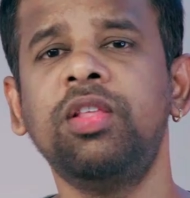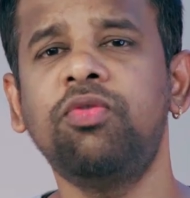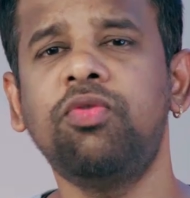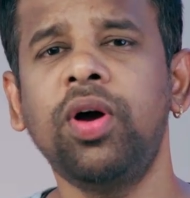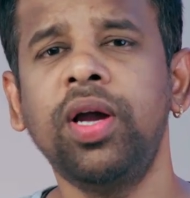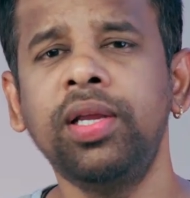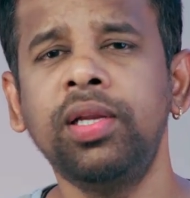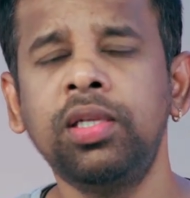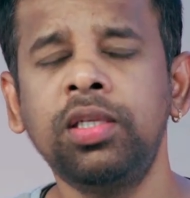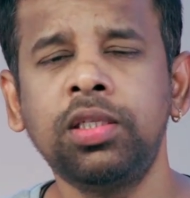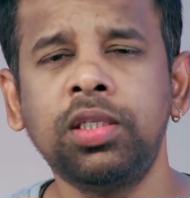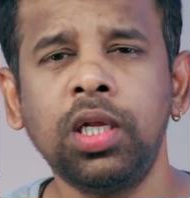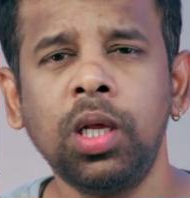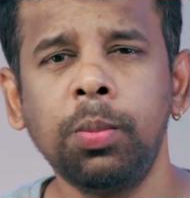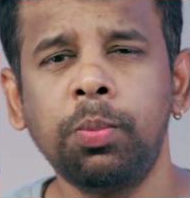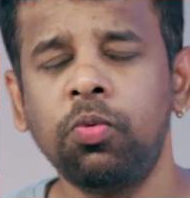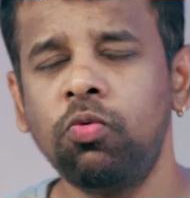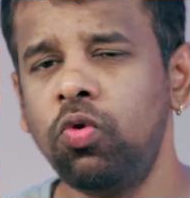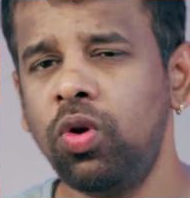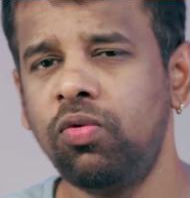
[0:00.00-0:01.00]
final step,
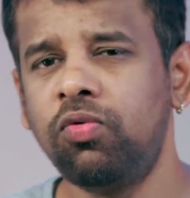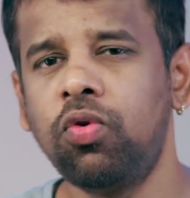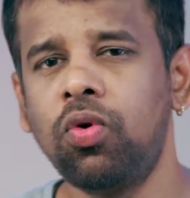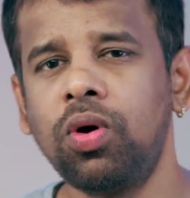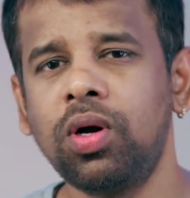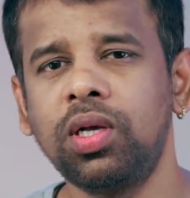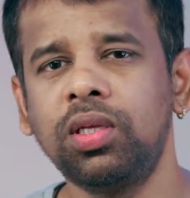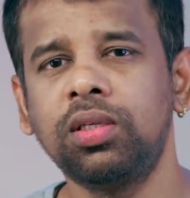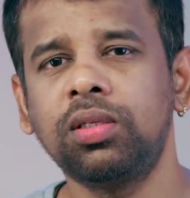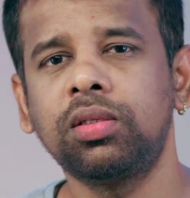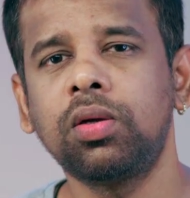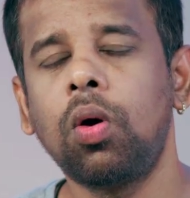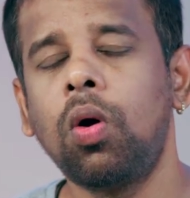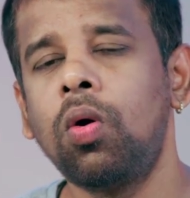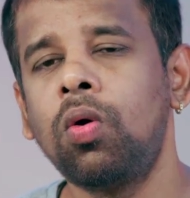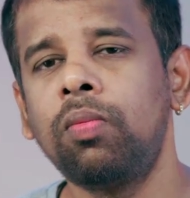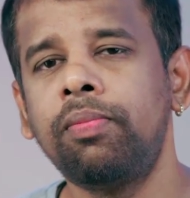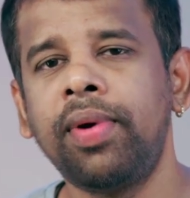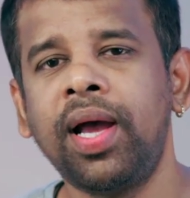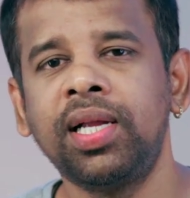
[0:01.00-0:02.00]
we'll focus
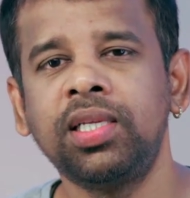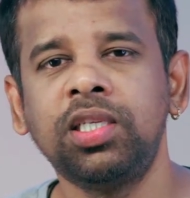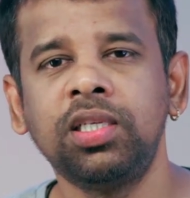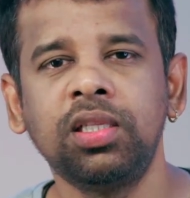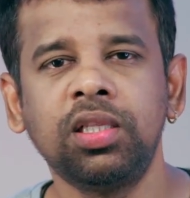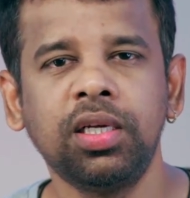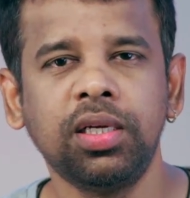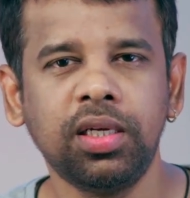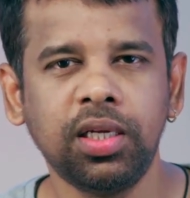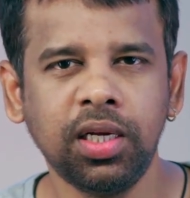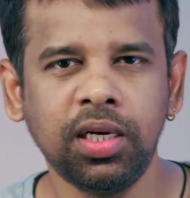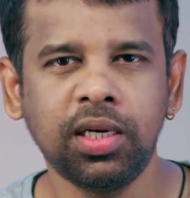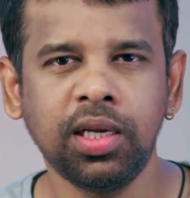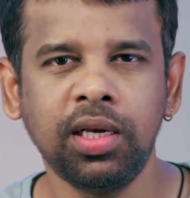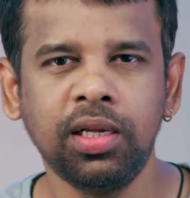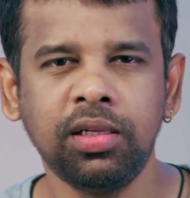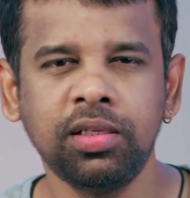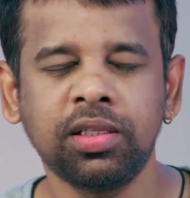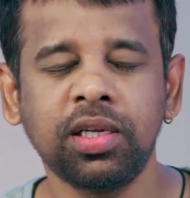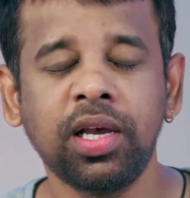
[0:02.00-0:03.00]
on matching the details